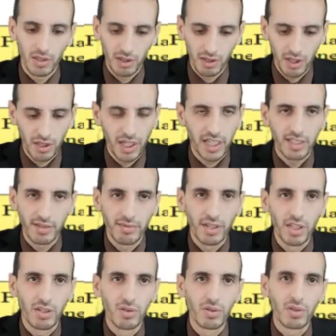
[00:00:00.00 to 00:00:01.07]
in the next
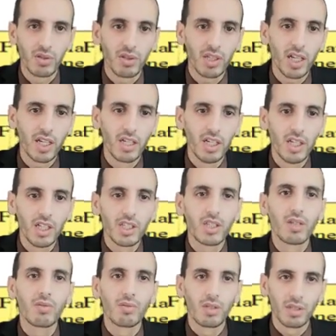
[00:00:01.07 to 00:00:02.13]
videos. Okay,
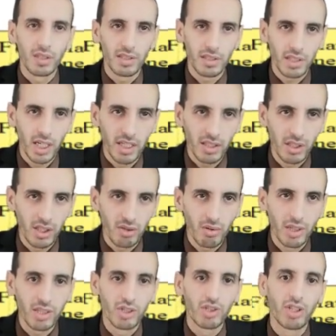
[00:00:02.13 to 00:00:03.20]
so we'll discuss the
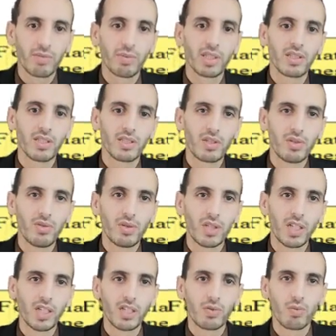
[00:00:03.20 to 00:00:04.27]
strategic business
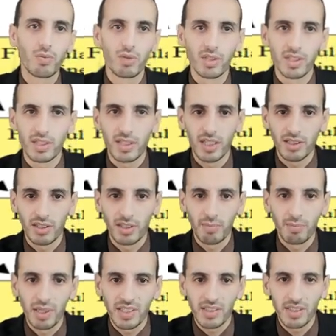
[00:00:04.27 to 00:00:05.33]
unit, we'll discuss
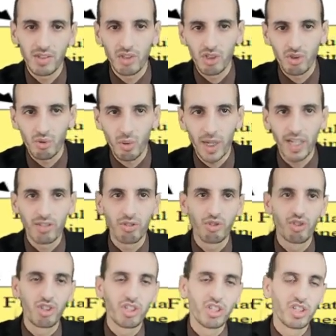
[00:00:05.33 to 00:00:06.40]
business
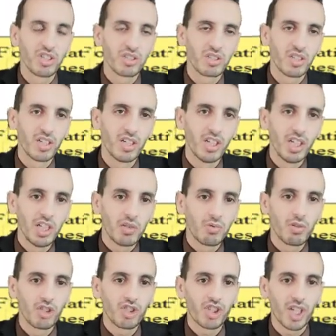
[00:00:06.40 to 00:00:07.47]
strategies,
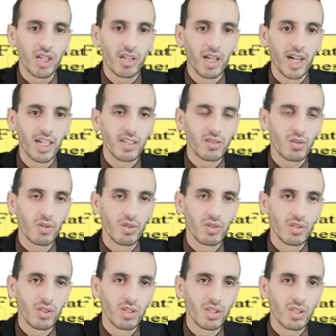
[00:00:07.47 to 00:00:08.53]
we'll shed light
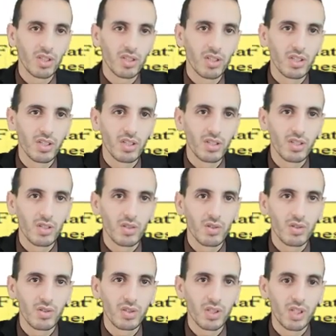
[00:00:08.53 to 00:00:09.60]
on
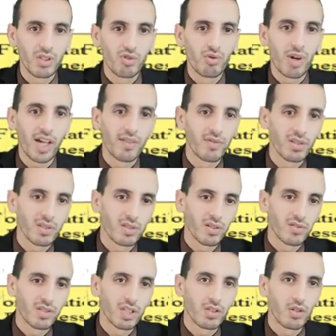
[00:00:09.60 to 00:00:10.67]
the drivers
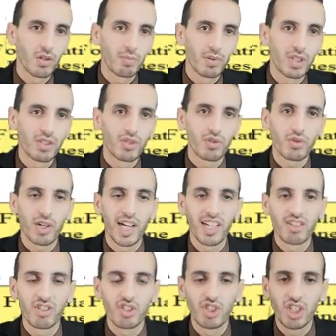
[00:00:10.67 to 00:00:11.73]
of the corporate
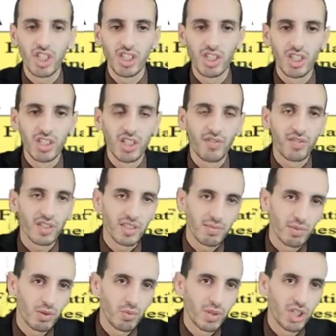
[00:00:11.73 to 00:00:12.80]
strategy, the difference
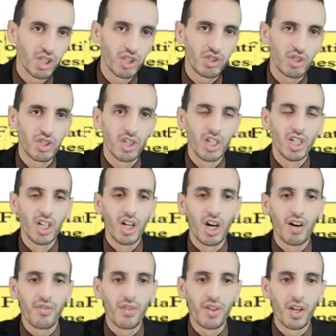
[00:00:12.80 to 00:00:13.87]
between each of